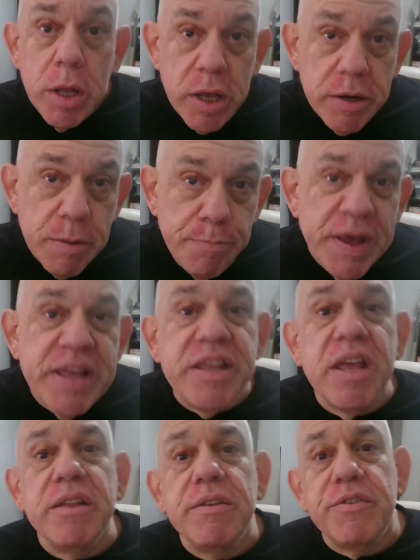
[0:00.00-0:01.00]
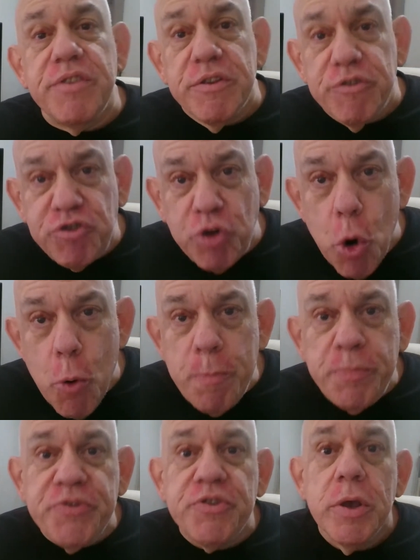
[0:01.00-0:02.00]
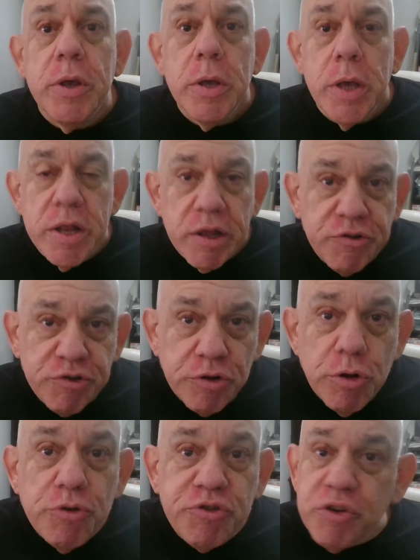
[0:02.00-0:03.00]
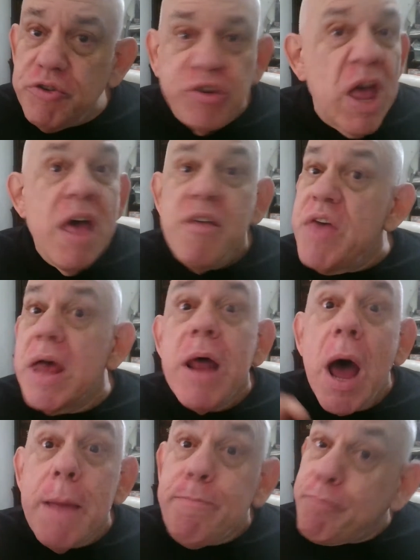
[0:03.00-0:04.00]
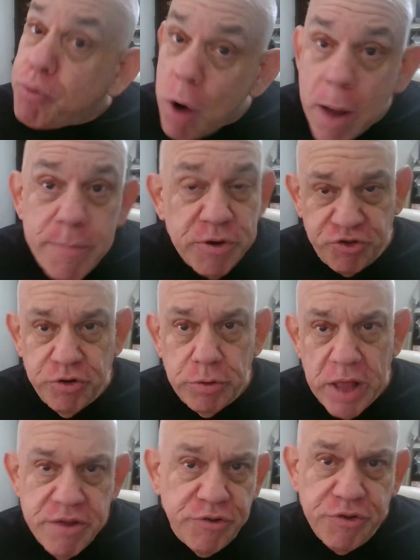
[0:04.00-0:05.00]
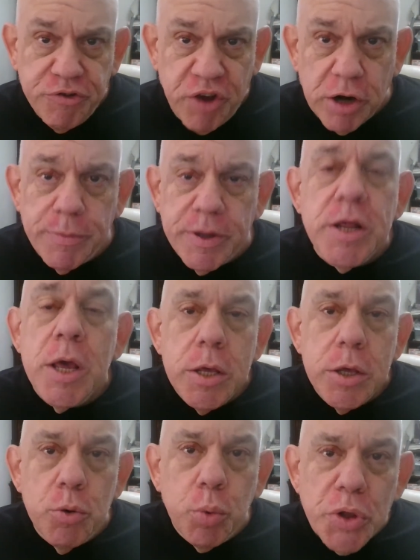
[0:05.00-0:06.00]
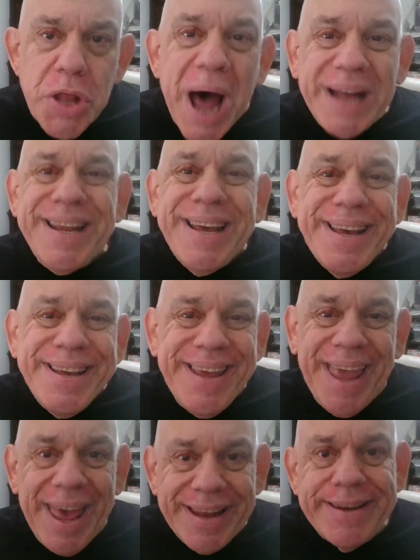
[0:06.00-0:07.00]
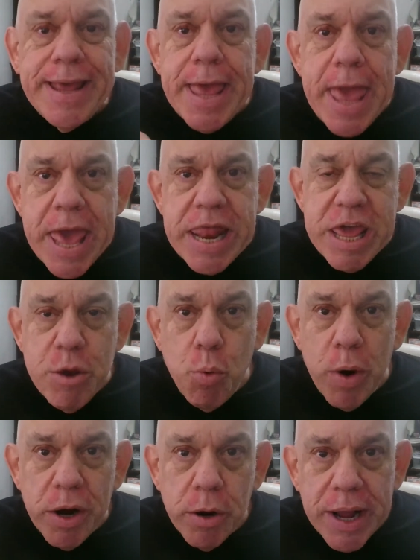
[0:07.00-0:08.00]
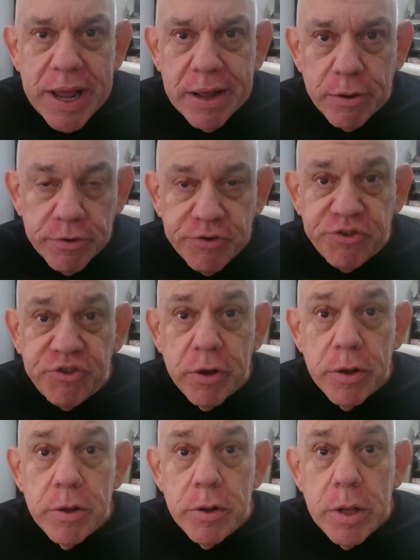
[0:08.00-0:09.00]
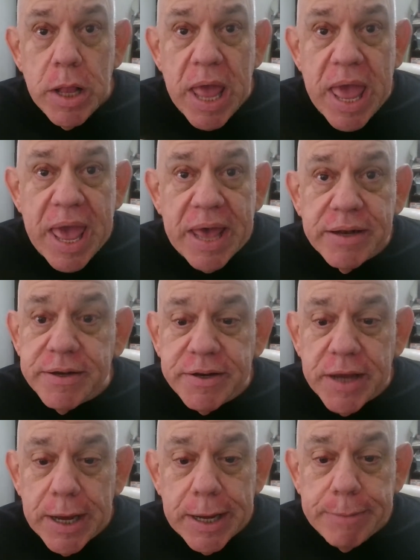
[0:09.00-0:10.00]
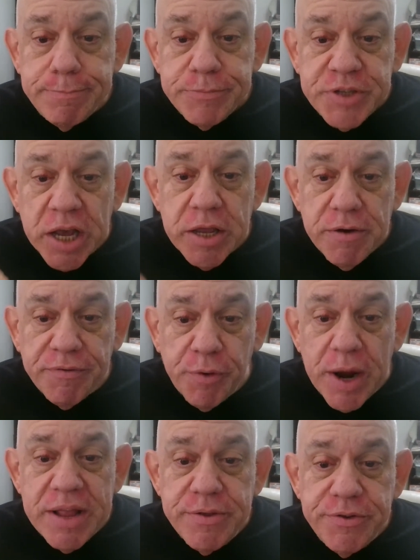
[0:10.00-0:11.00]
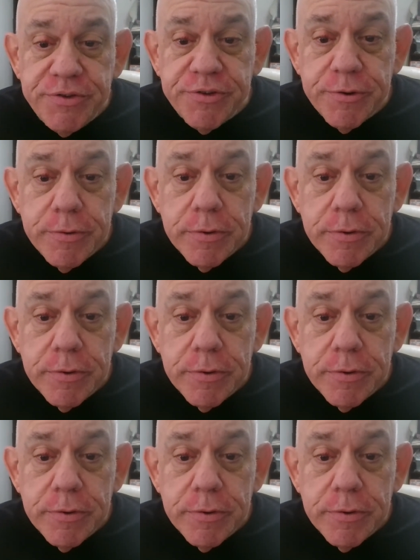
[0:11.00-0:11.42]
and opinions and scoops and exclusives that I promise you, ladies and gentlemen, you will not get anywhere else. And tell your friends,